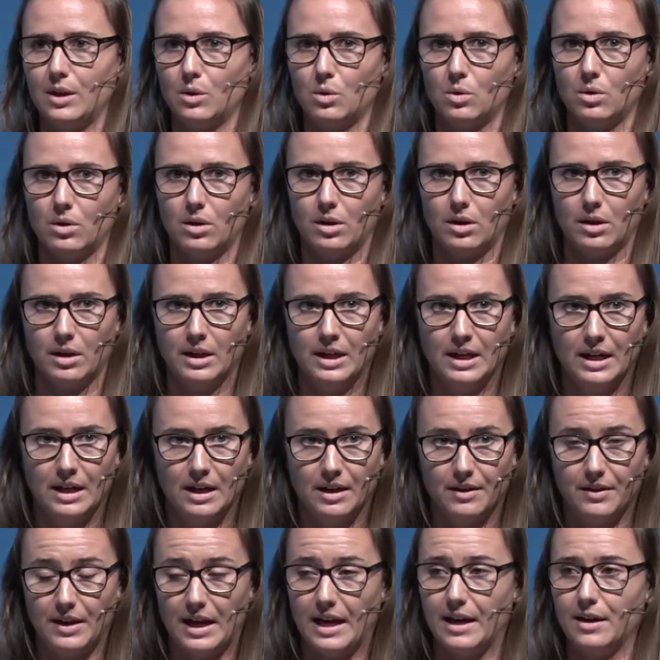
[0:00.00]
or
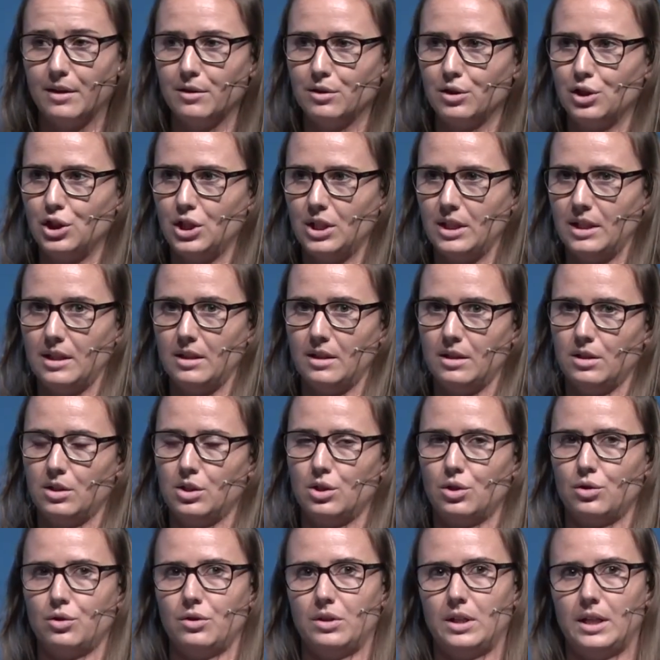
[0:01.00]
the energy
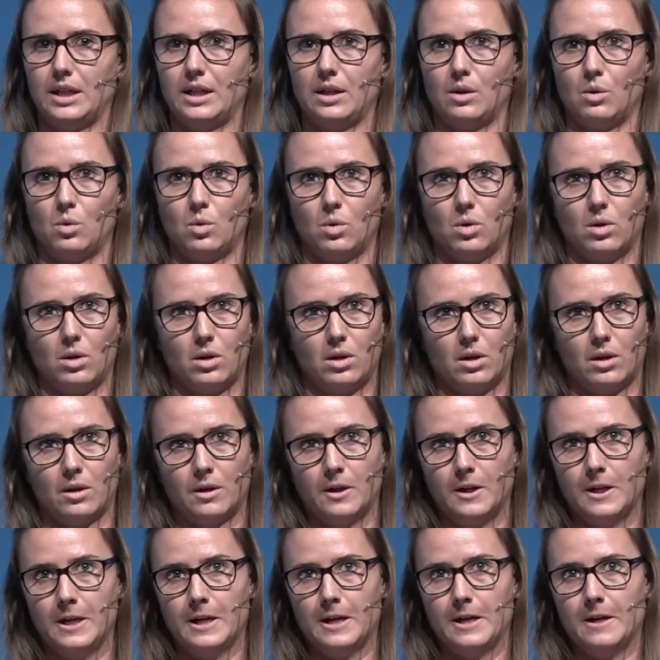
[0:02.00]
industry or
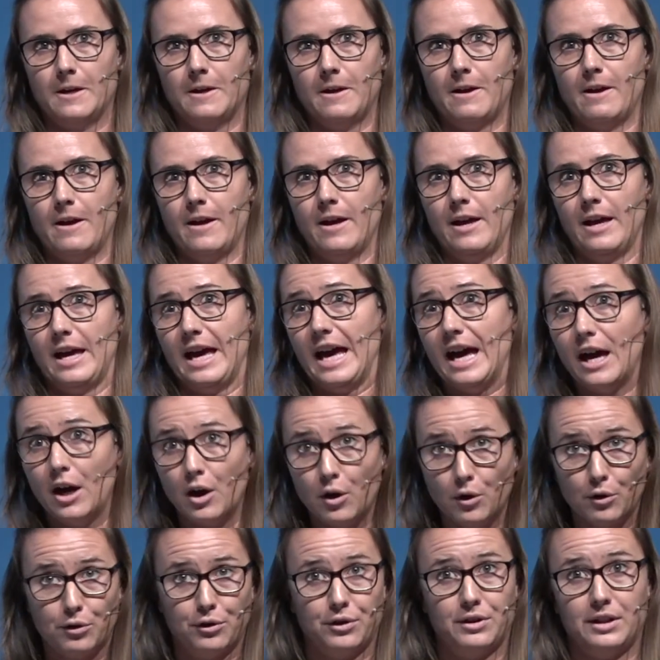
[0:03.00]

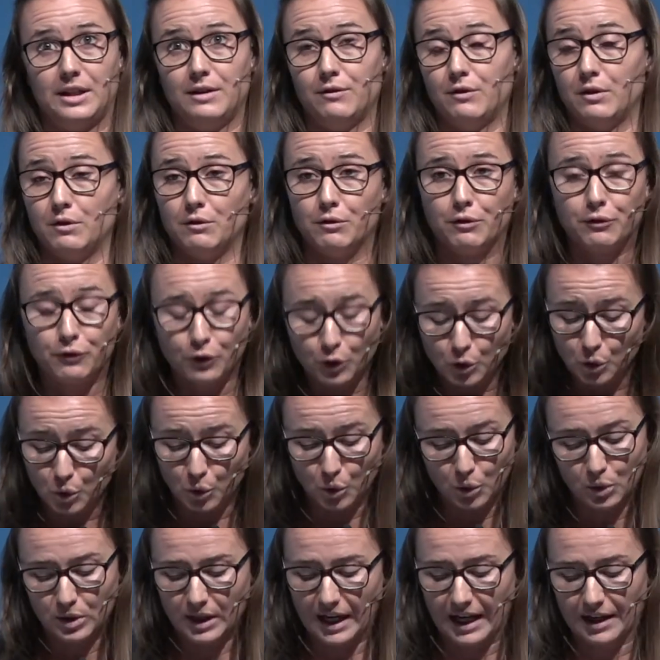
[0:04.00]
health, even
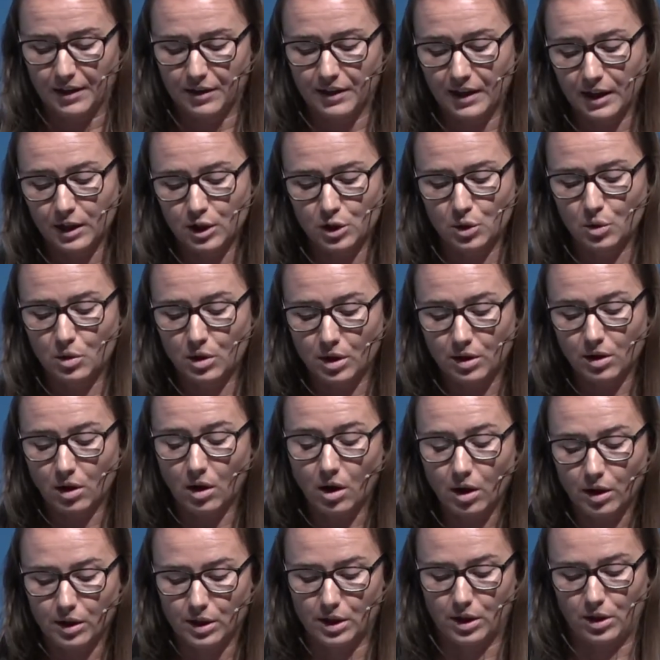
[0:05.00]
food, I think you could
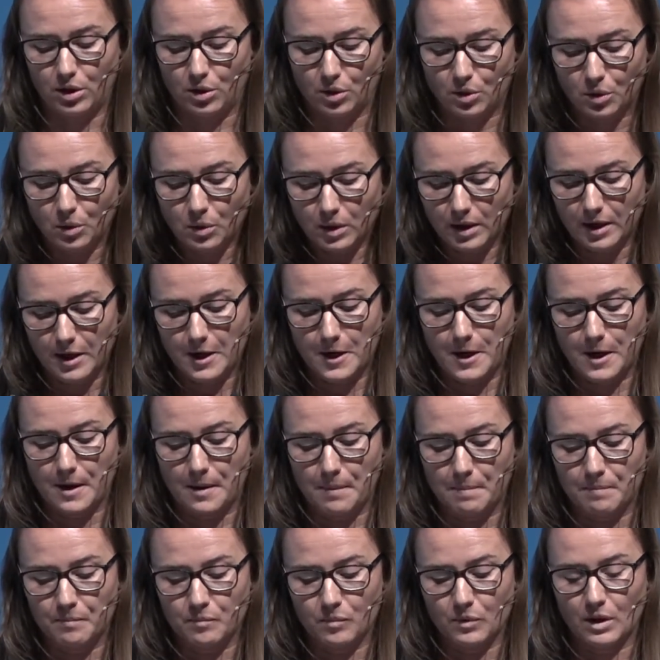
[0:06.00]
argue
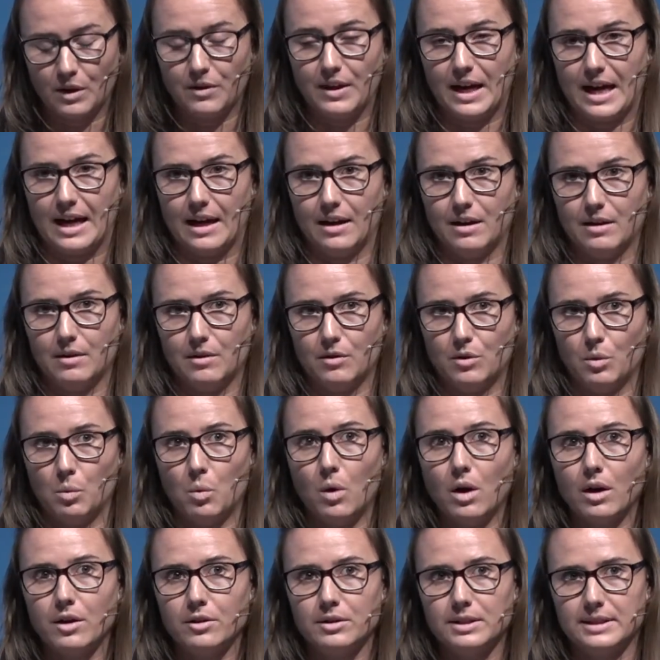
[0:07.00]
that the
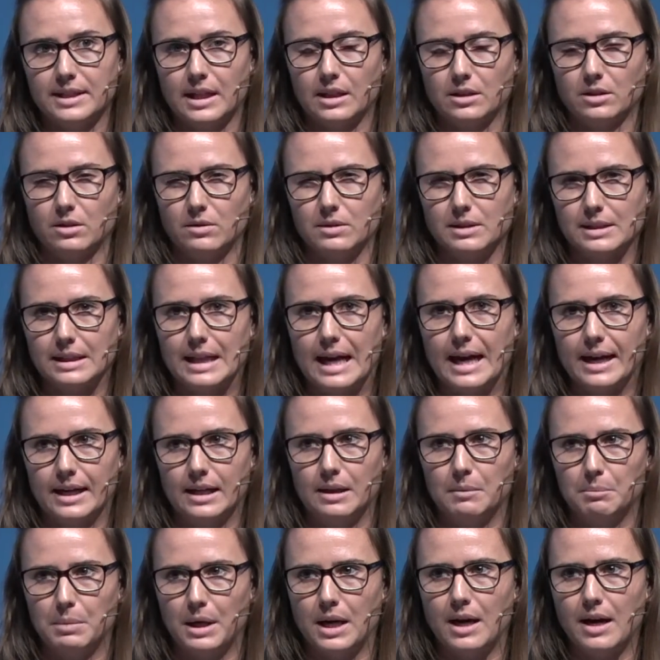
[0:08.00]
water sector is
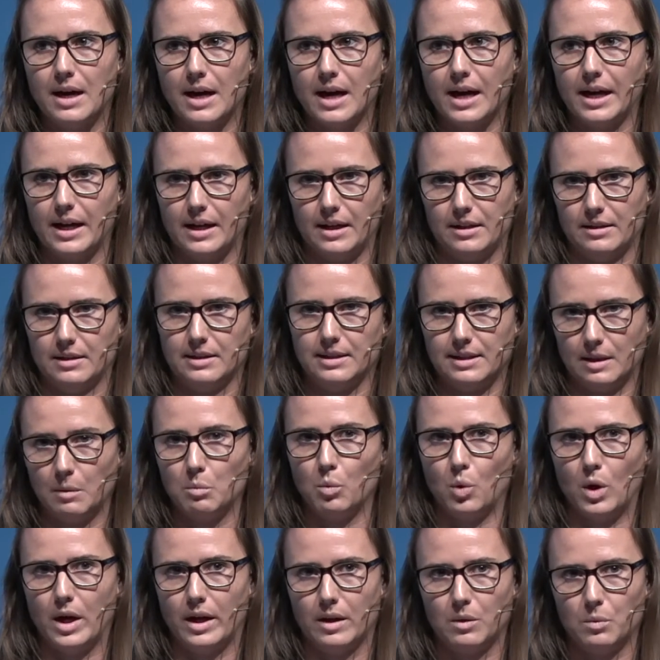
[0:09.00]
lagging behind
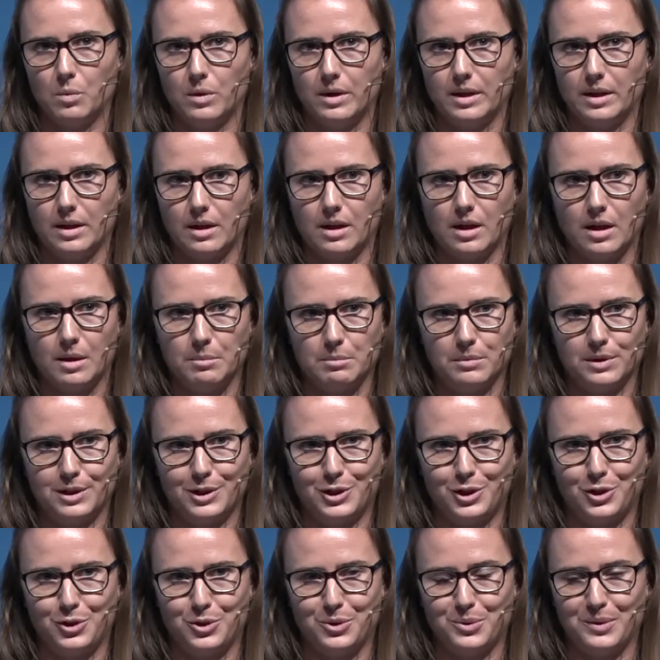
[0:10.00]
somewhat when it comes
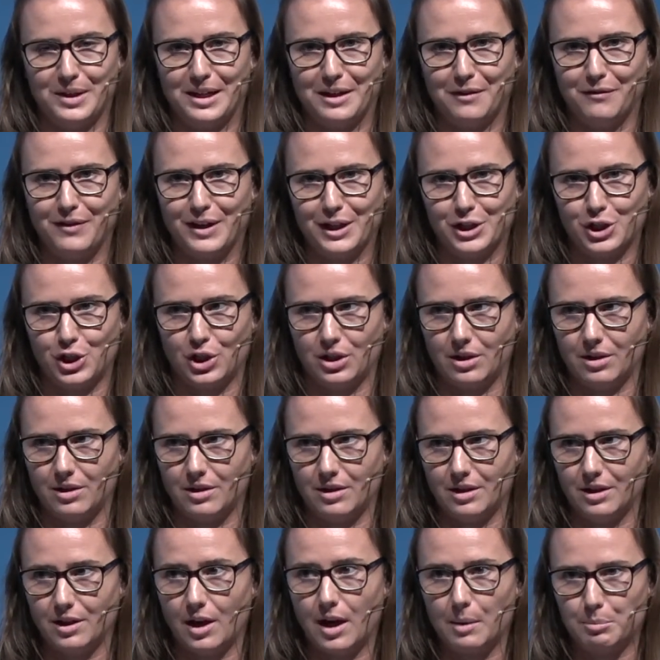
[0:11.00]
to innovation
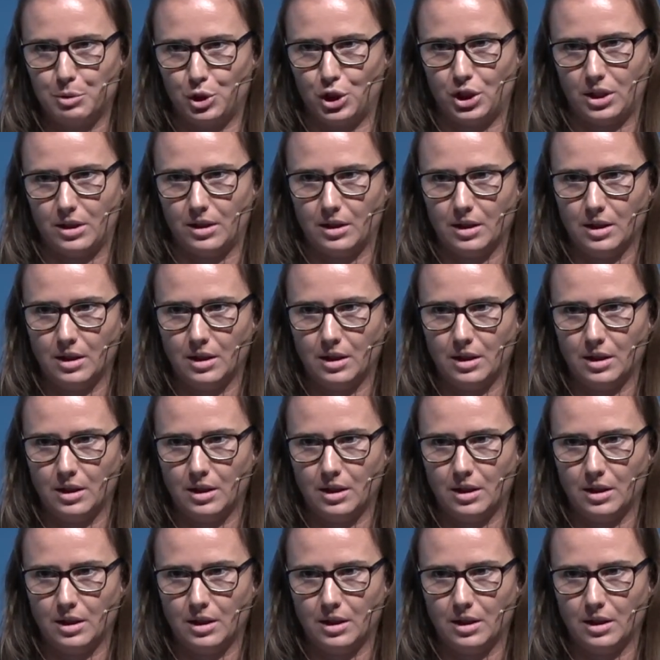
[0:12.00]
adoption.